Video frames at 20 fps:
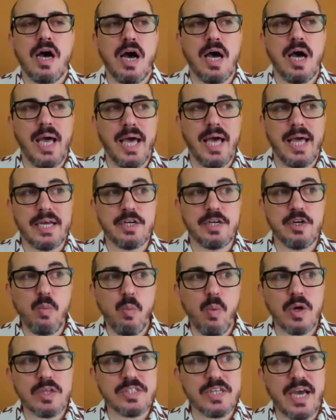uh, and I
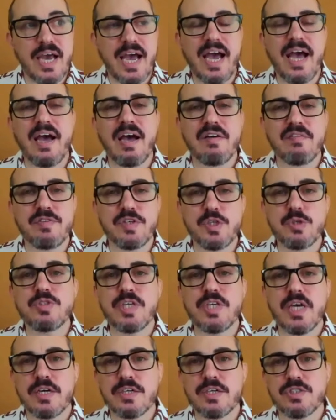don't want to have
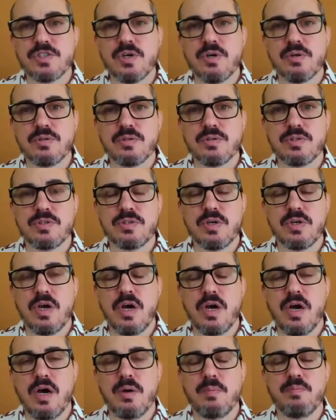UTXOs
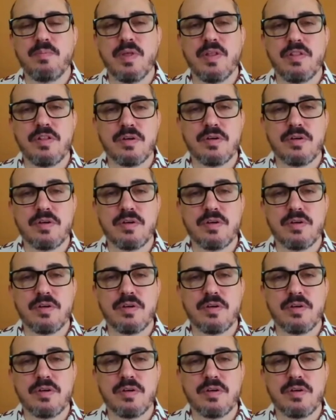um,